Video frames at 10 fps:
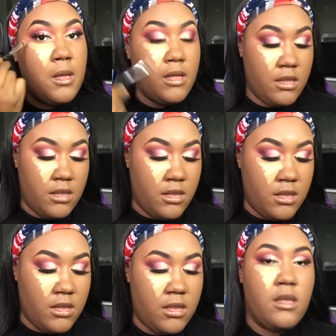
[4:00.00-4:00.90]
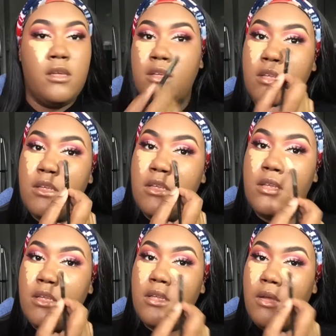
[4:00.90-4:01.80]
Okay, now I'm going
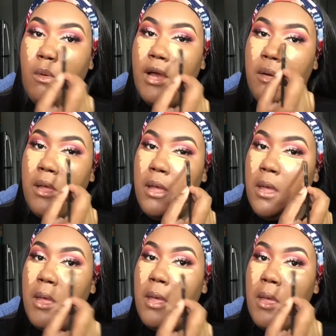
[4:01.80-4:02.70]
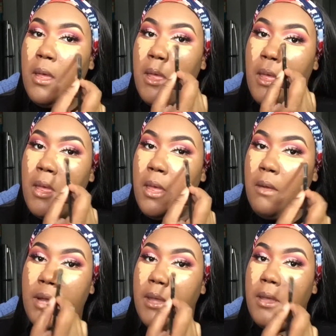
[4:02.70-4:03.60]
in with the LA Pro
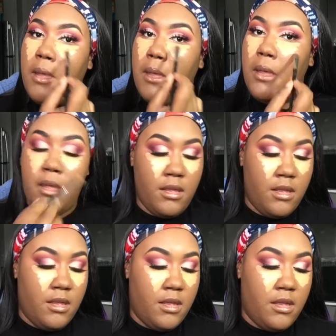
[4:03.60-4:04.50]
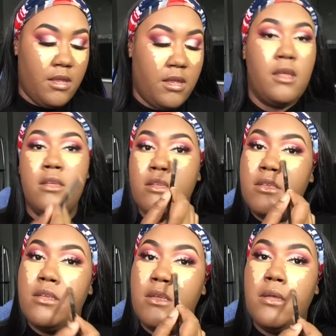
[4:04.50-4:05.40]
Concealer in Cool Tan,
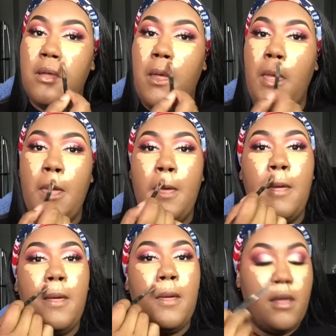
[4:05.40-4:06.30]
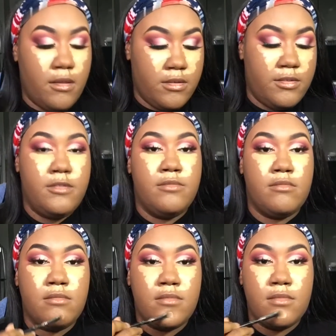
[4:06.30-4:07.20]

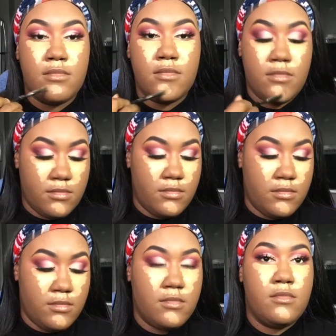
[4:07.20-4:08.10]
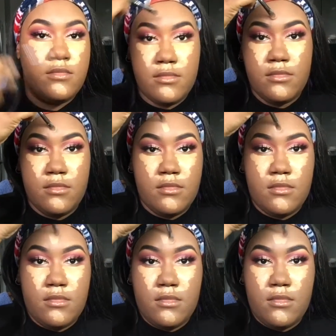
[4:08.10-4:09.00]
highlighting. We need to look
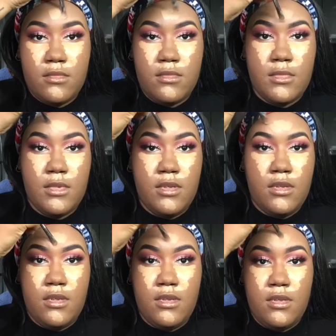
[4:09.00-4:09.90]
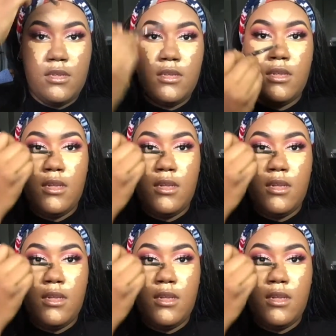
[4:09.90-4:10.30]
alive.